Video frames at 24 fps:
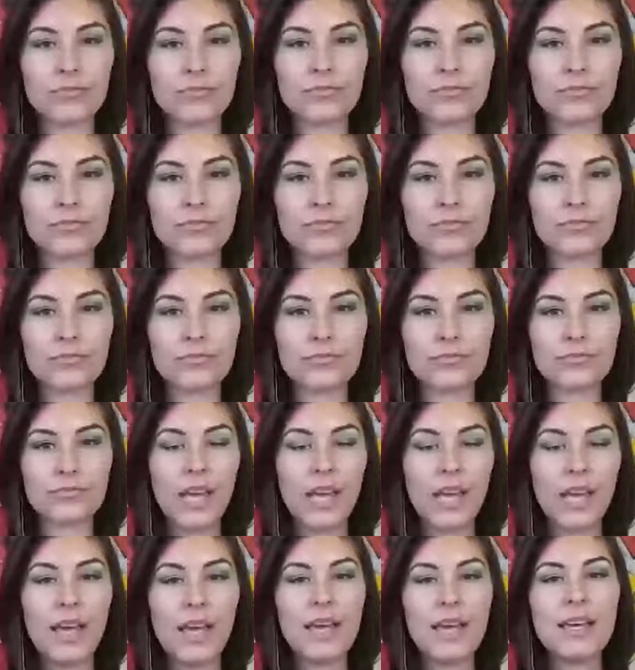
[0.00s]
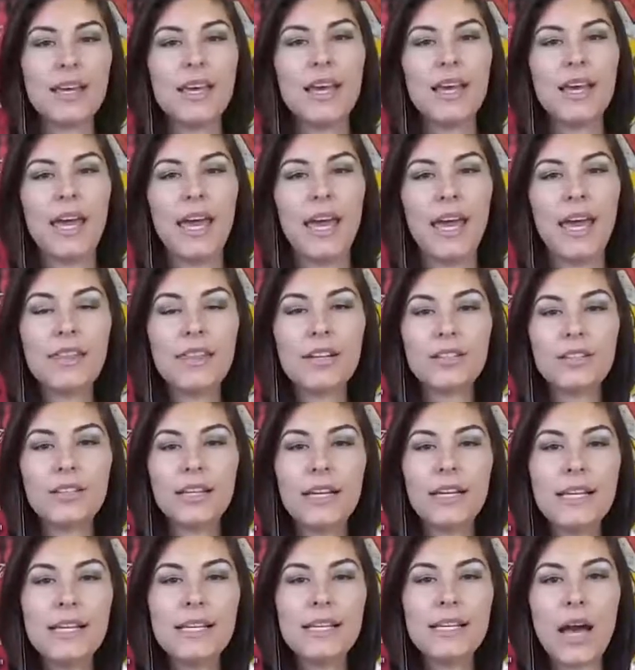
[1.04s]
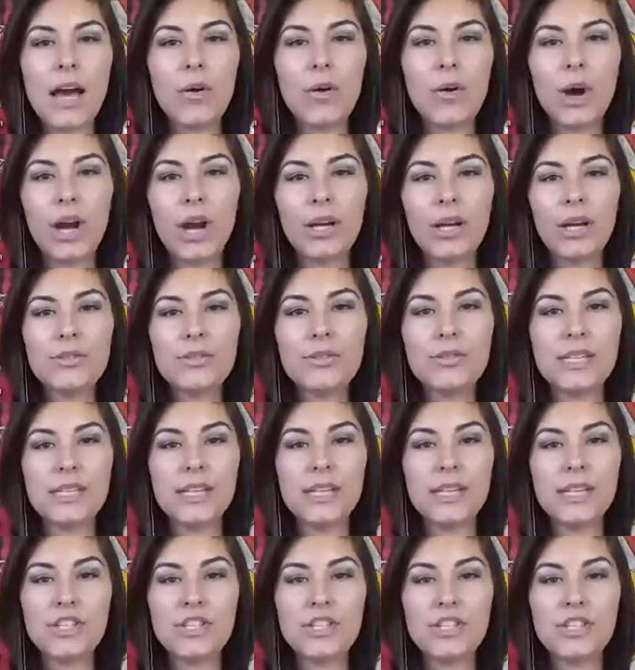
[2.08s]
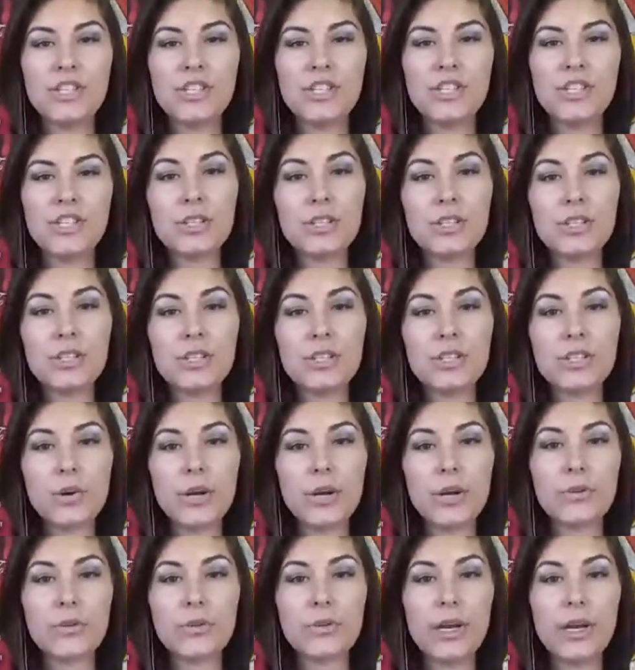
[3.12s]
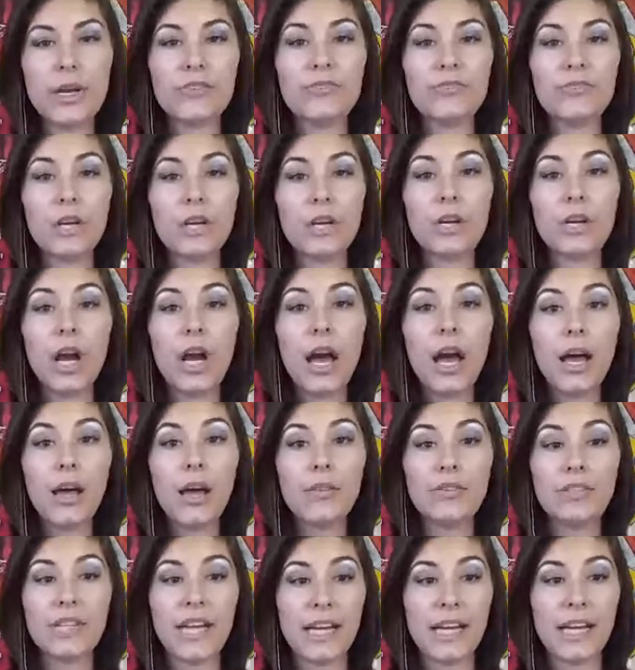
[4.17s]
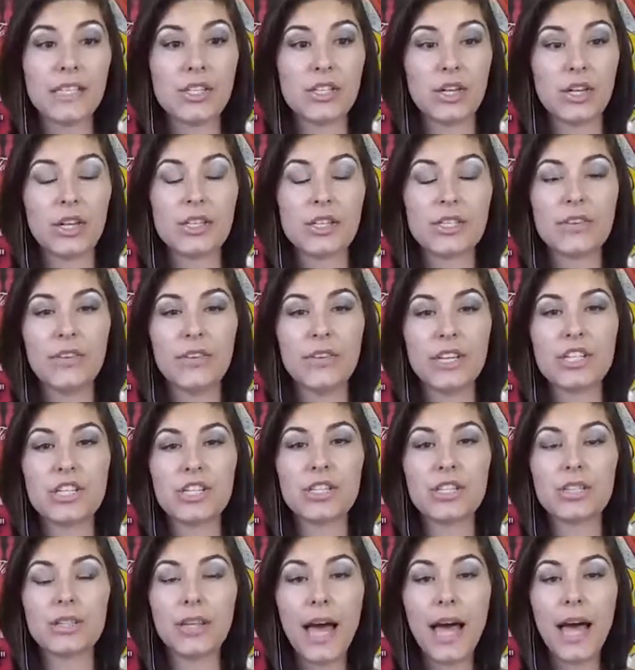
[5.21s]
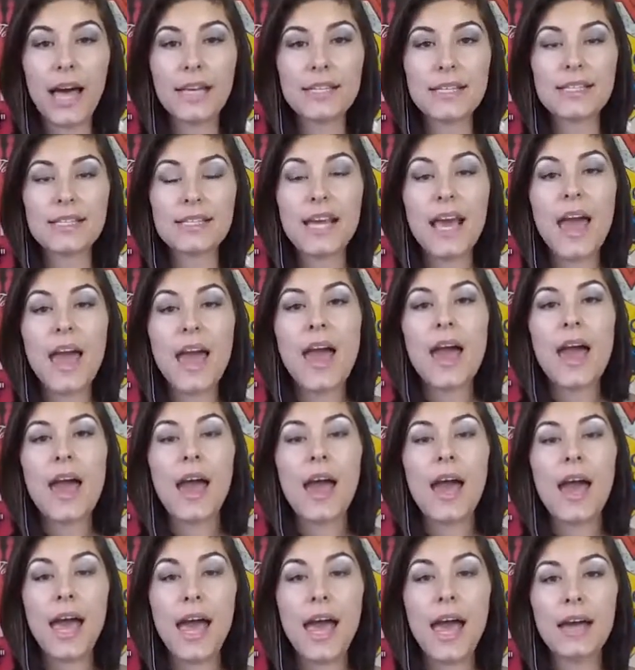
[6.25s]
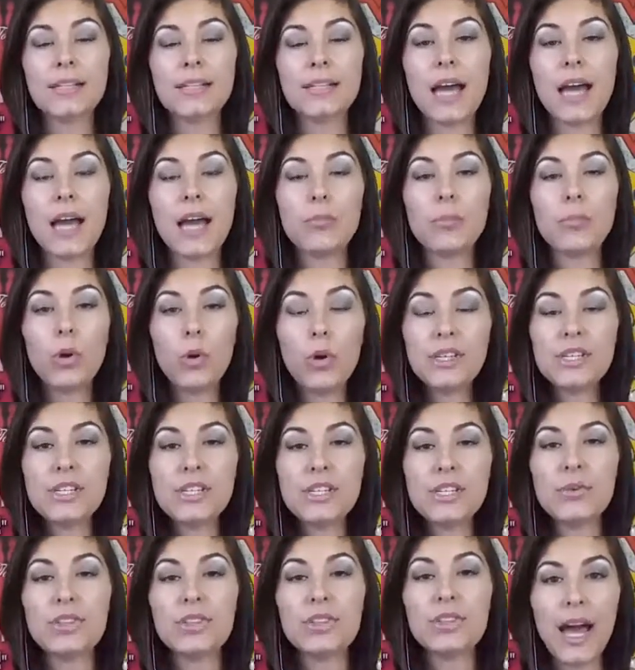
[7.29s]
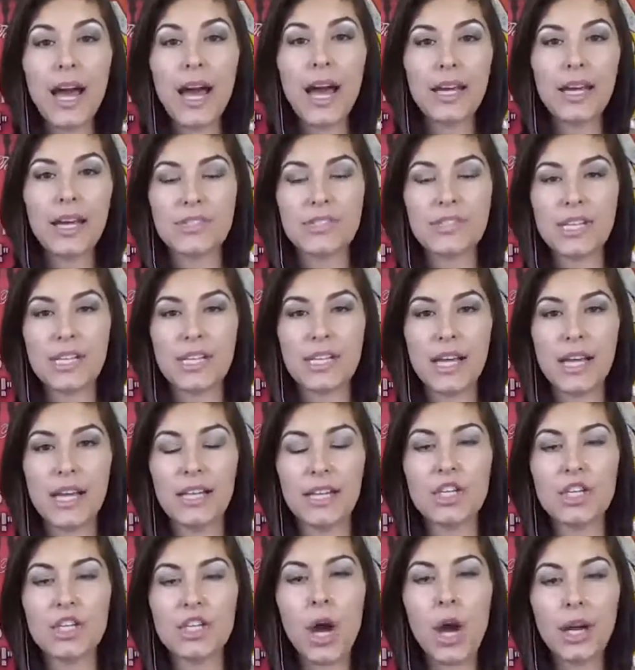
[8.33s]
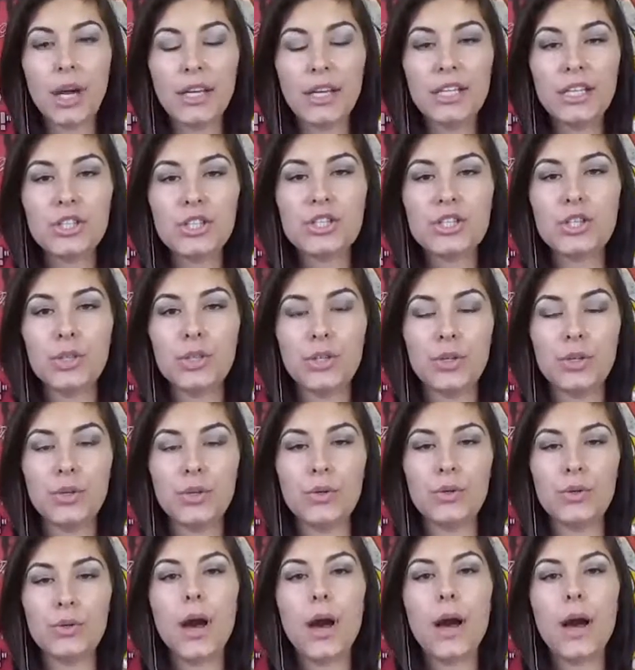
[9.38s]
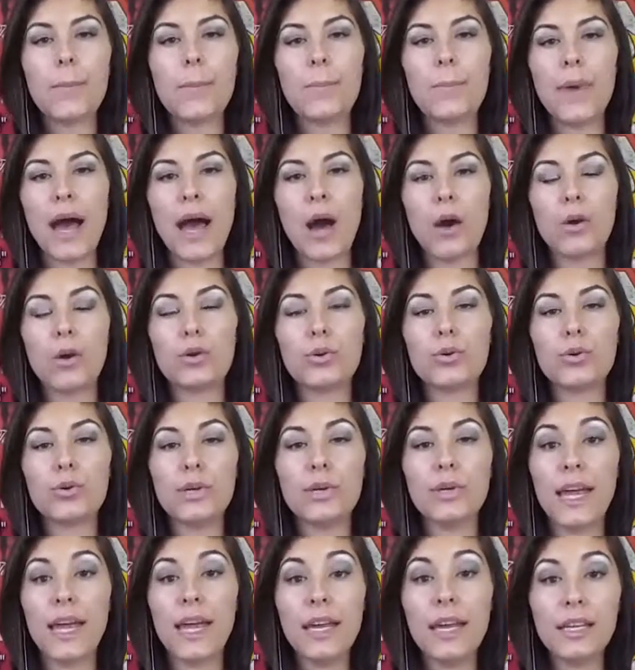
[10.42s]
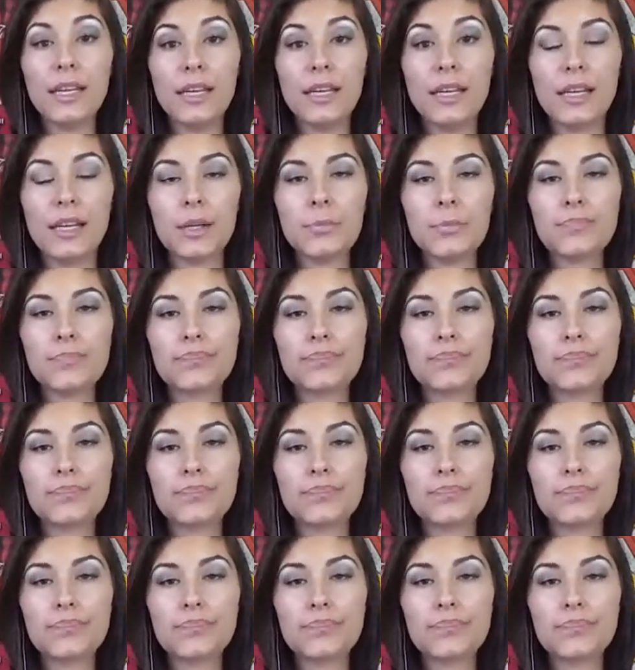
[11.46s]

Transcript: Hey there, ladies. How are you today? Jennifer Delatorre, creator, founder of Nice Girls Finish Last. And I am going to do a live today talking to you about creating